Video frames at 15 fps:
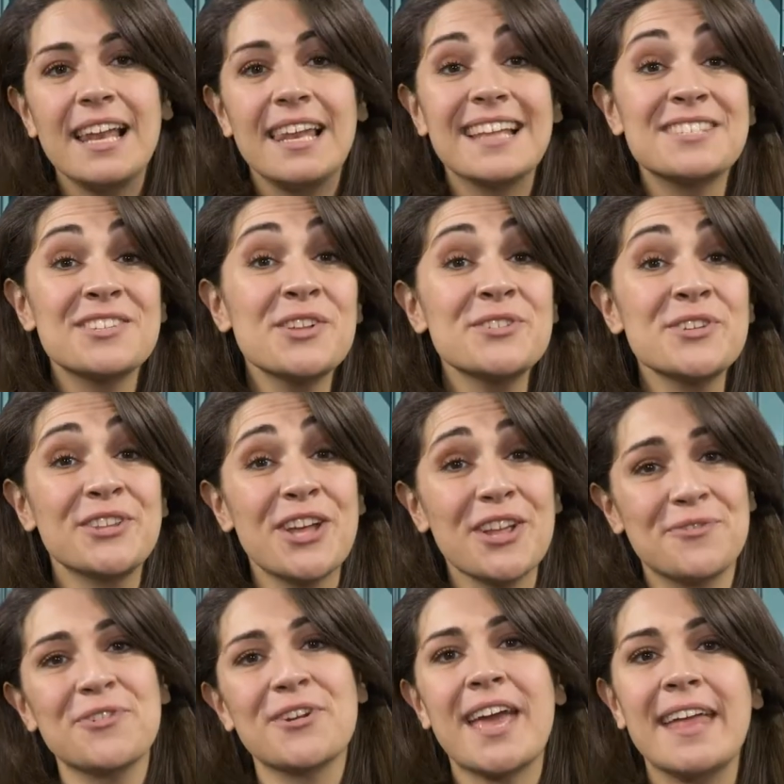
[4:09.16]
Let's also
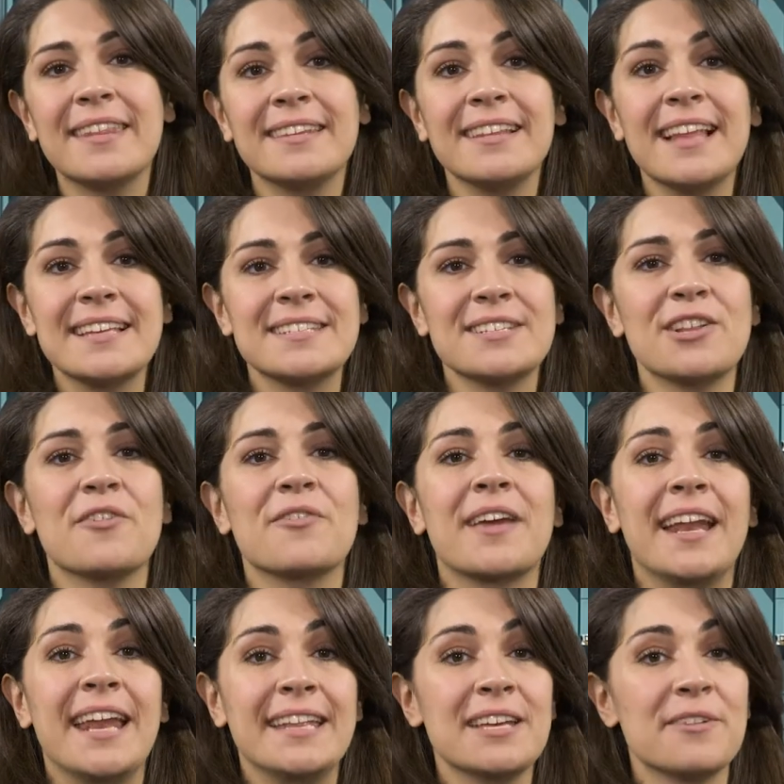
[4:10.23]
not forget the lesson of
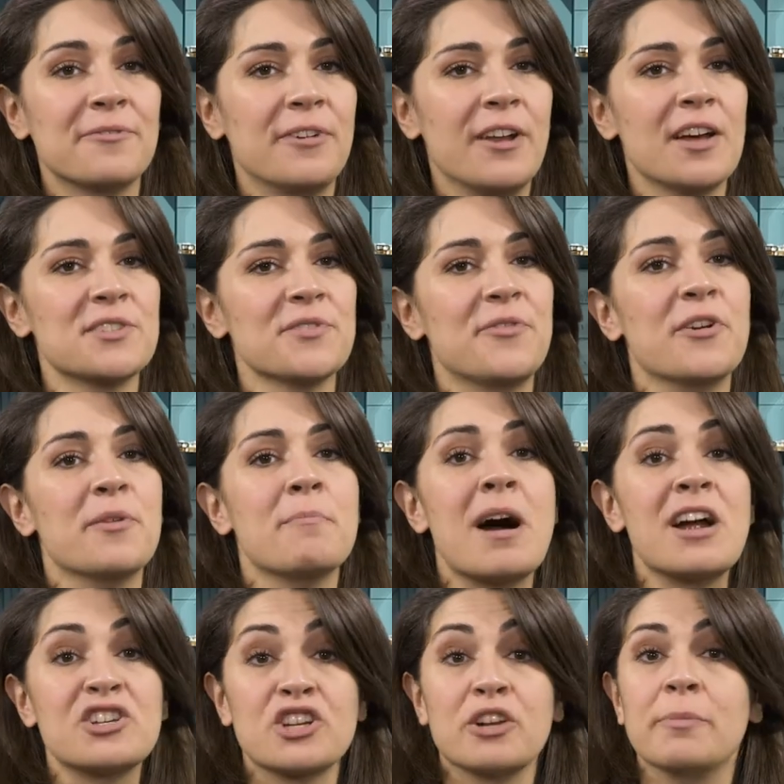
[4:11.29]
Canadian philosopher
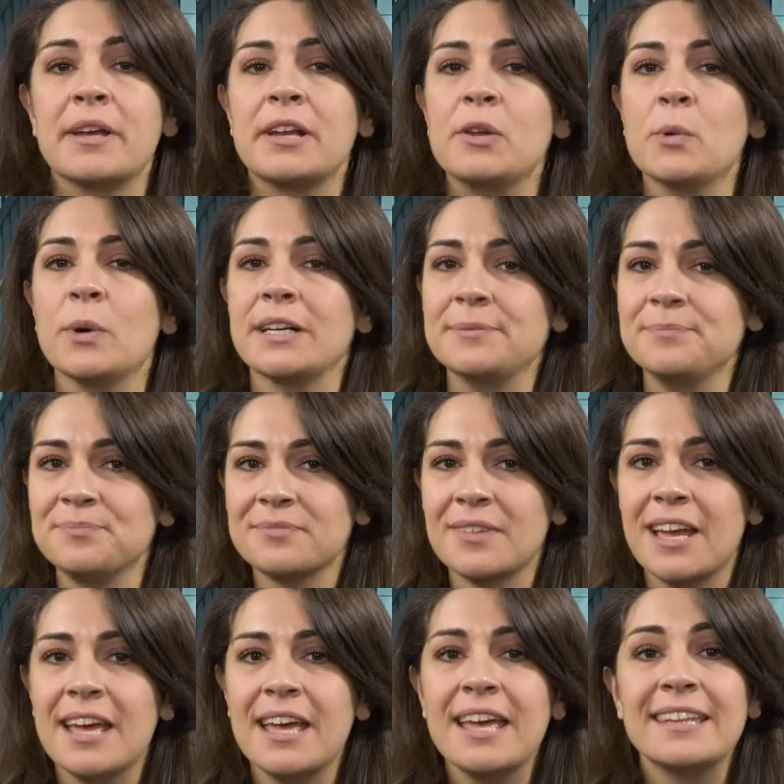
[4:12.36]
Marshall McLuhan.
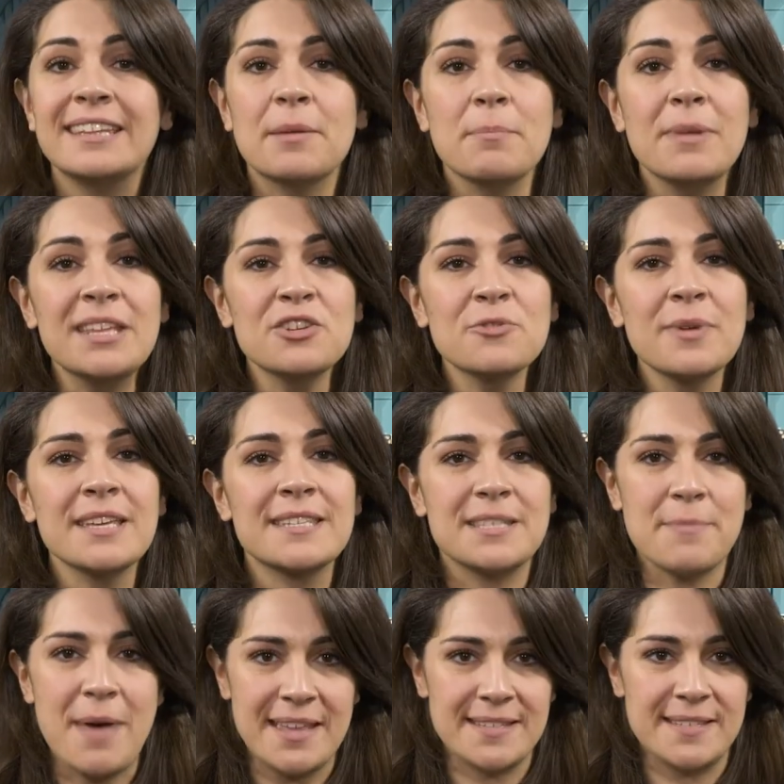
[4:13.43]
The medium is the
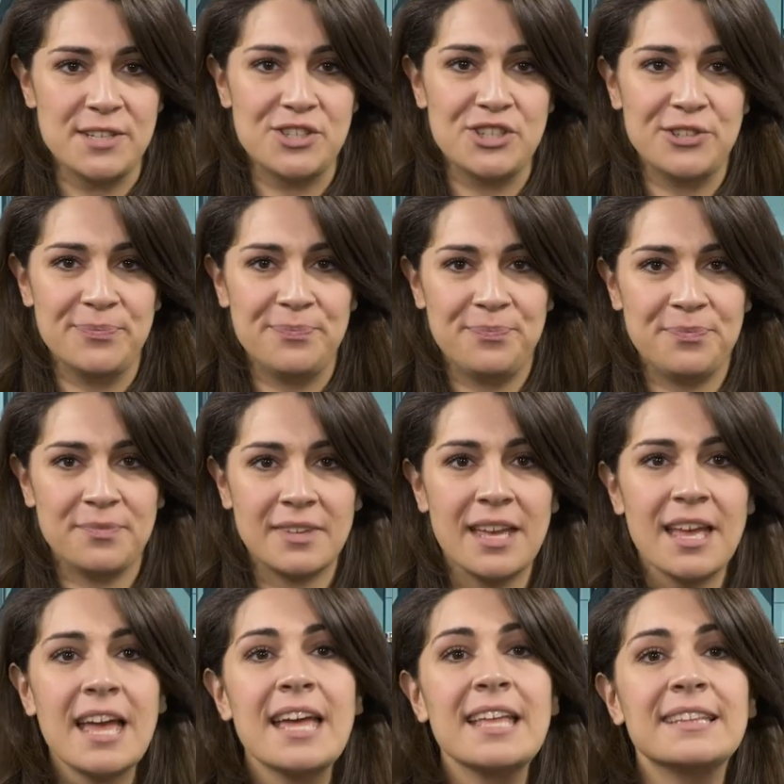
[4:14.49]
message.
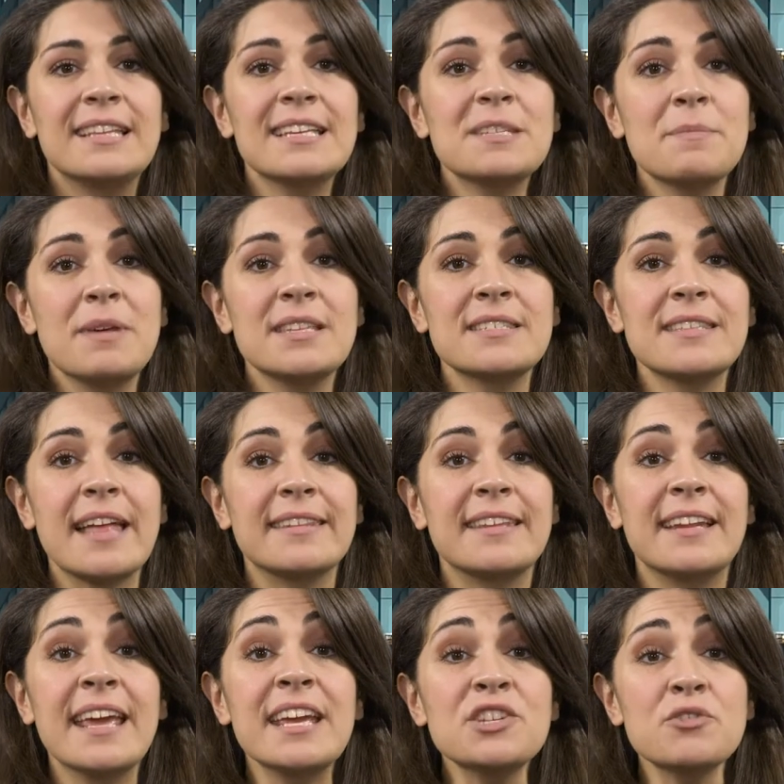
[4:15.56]
This means that the
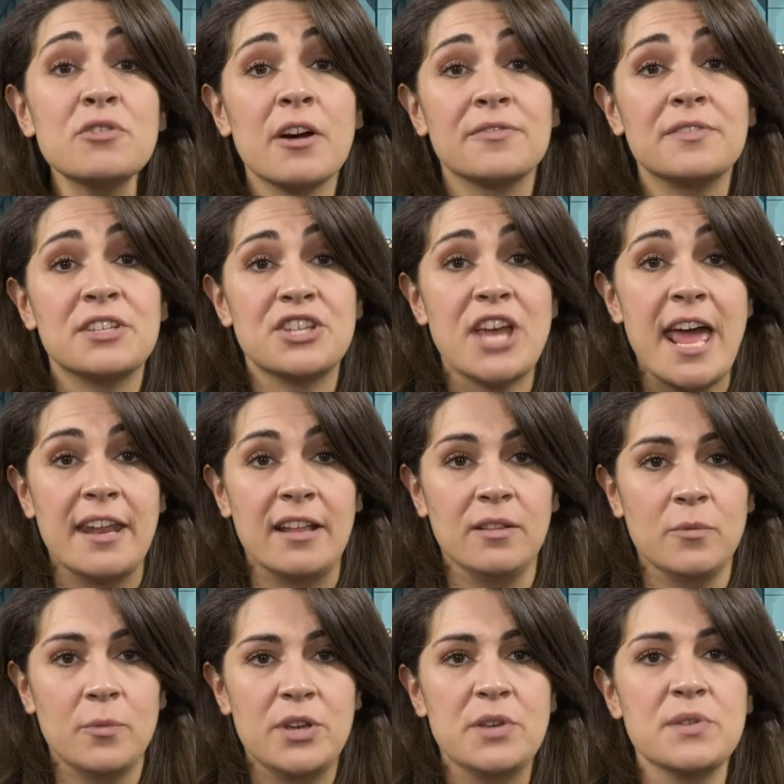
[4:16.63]
nature of the
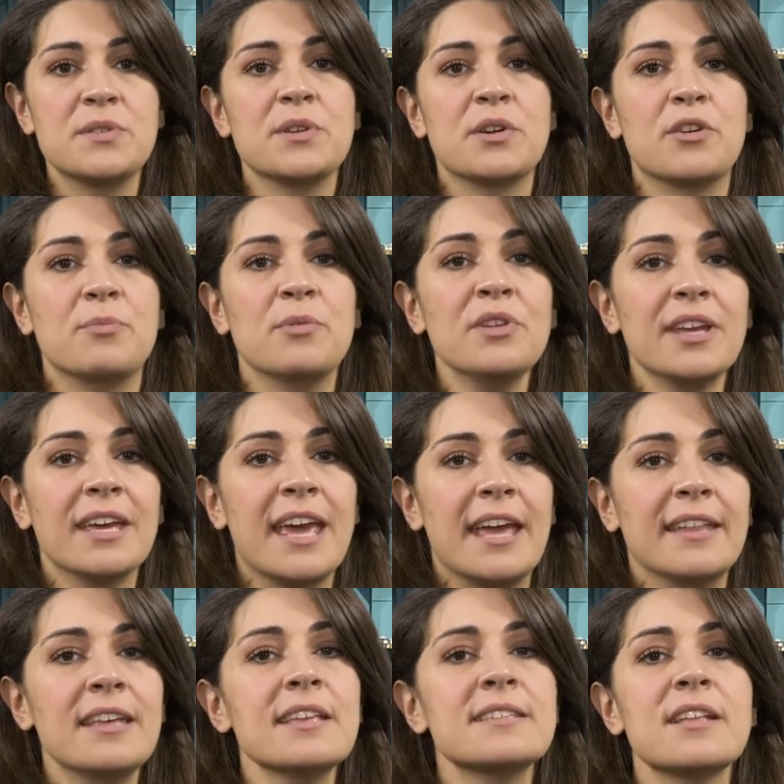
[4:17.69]
channel we use to
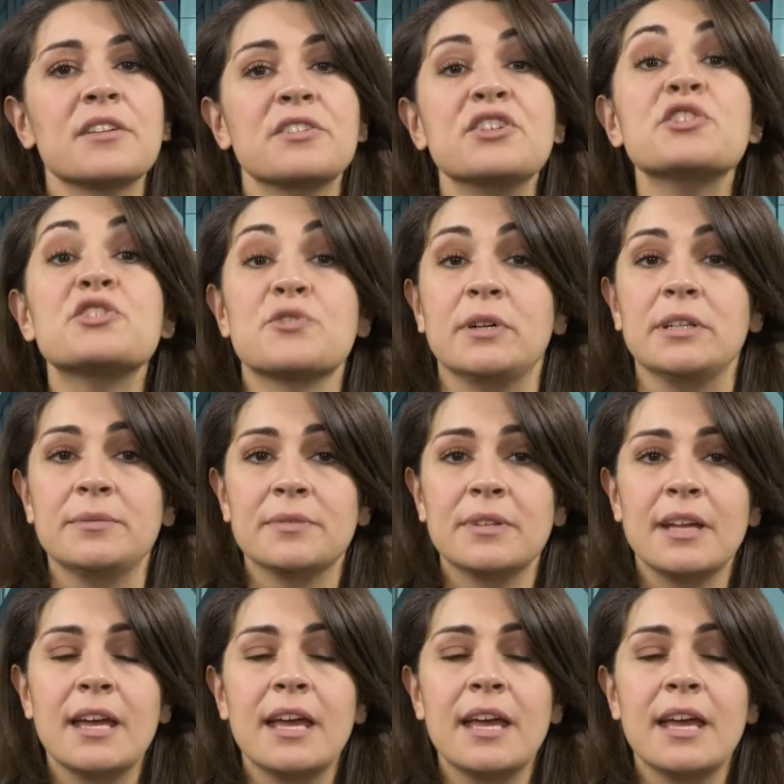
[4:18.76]
communicate is not neutral.